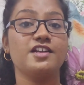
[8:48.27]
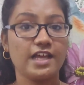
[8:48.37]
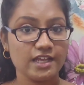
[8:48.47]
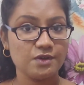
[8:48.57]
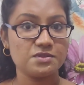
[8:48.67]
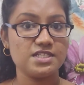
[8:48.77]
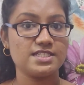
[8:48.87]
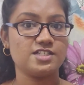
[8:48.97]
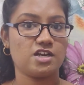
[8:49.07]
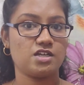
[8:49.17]
Try out
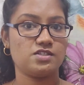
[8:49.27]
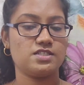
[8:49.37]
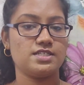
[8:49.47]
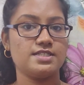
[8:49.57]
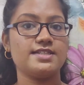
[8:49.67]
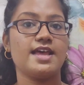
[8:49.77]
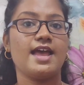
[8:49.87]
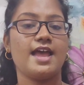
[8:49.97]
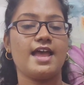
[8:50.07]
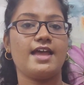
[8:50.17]
these strategies
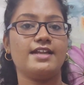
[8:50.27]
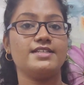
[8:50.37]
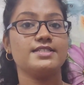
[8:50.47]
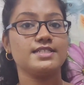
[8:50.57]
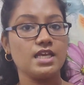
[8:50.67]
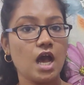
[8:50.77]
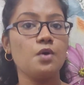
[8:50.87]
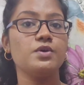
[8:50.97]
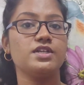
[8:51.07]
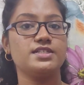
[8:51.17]
and see
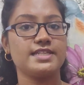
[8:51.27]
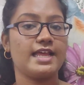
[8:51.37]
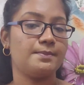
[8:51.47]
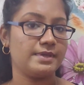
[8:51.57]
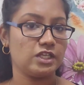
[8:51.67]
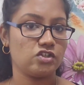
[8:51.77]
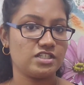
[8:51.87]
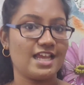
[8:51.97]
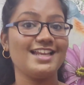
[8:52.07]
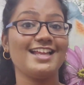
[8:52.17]
how it is helping your
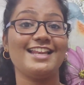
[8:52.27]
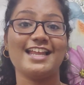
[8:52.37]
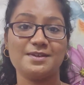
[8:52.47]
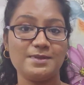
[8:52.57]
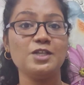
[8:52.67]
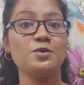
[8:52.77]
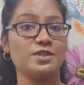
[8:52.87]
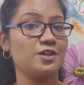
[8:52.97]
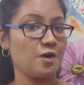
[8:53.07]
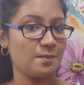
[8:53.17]
child and let me know
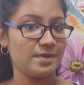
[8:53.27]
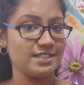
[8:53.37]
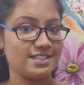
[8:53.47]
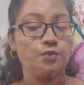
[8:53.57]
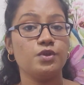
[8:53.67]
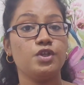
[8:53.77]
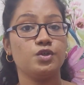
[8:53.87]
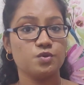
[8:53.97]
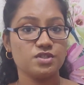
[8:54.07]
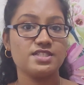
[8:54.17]
in the comments. Now
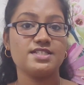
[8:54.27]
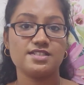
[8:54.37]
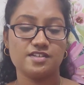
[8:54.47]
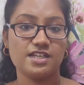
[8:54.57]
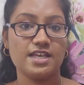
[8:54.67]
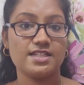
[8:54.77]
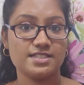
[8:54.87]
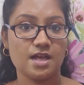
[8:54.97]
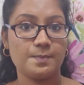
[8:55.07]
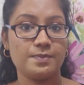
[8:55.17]
use these 3
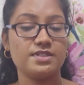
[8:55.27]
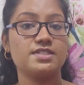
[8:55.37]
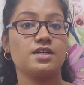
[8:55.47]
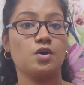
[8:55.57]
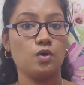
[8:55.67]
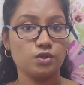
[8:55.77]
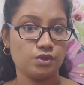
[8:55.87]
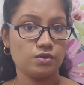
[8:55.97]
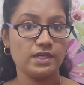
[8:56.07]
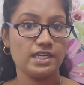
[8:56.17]
examples, go
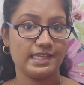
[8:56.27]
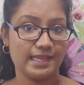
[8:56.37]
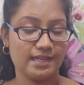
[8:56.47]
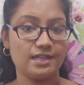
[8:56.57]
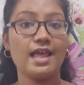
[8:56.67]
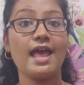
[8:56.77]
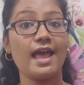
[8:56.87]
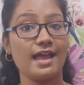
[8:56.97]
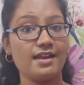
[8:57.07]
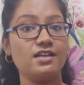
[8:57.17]
through it again
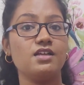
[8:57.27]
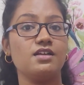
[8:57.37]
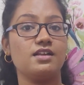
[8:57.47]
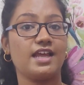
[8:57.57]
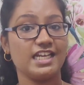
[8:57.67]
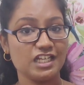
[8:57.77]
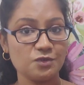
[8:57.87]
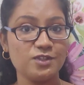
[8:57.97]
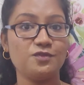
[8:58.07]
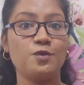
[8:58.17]
and write
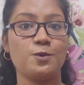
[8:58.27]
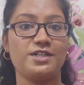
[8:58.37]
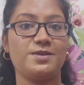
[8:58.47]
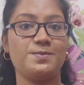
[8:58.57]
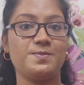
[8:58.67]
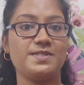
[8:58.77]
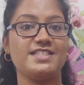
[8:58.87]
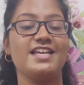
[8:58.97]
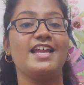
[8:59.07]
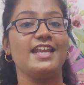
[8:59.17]
down the 4
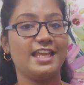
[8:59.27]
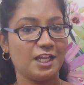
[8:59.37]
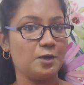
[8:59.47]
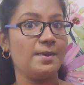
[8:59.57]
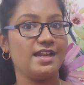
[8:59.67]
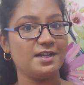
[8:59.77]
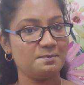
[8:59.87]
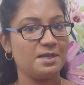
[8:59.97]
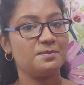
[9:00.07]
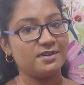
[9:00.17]
tips. Take your pen
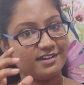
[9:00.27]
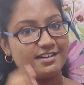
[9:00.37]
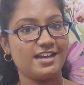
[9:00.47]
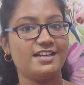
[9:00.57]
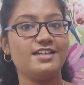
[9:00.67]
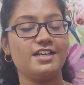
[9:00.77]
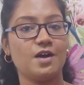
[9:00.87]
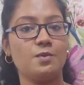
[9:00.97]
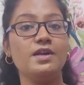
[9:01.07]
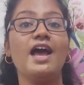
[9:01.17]
and paper and write it
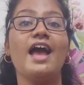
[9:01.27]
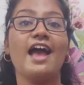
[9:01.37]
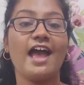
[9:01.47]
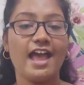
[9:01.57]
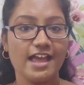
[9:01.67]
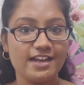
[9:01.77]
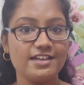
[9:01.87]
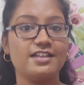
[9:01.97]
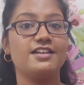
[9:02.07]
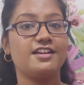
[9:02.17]
down
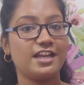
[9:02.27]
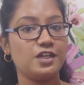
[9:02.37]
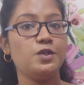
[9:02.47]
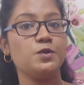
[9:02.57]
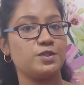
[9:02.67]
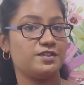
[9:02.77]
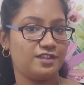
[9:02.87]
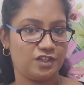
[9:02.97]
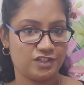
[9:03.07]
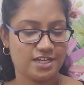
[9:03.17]
and try to use it
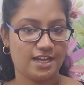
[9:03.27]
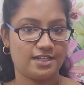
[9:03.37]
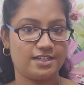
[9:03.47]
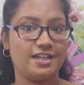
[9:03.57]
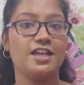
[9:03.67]
with your child.